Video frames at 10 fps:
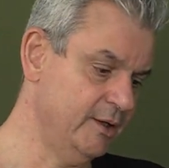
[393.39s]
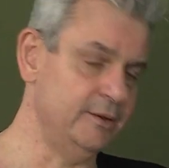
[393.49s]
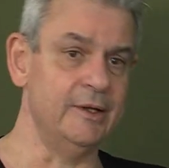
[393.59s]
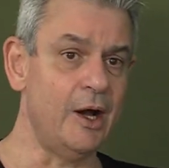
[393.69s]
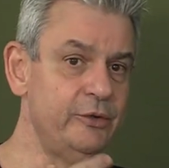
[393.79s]

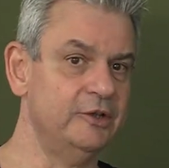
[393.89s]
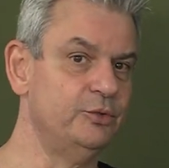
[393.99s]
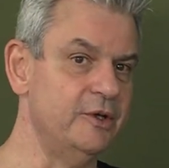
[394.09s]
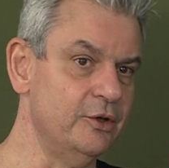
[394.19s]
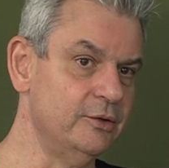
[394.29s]
now that
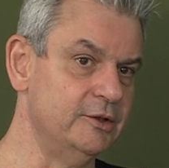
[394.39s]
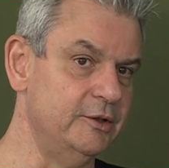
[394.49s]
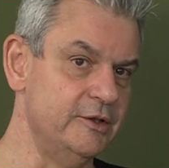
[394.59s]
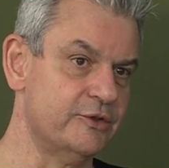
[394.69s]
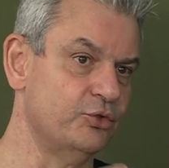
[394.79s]
we know
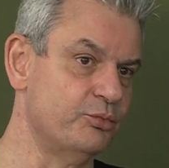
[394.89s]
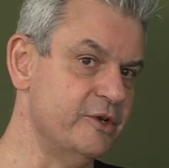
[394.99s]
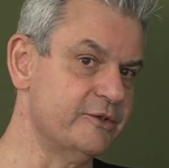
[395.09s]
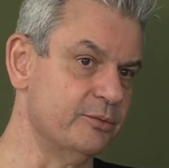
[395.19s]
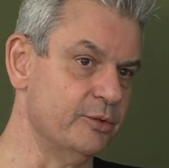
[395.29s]
that these two
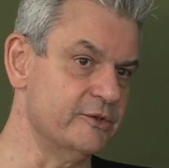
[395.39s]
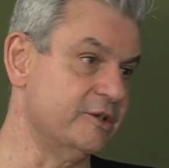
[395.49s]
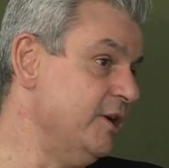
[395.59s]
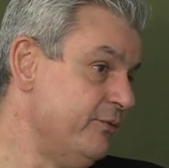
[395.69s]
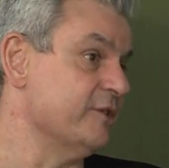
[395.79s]
principles
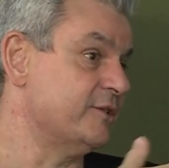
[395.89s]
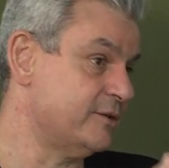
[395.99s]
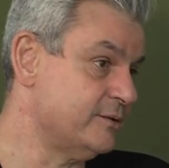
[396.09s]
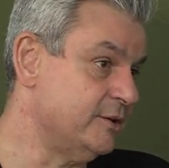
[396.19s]
give us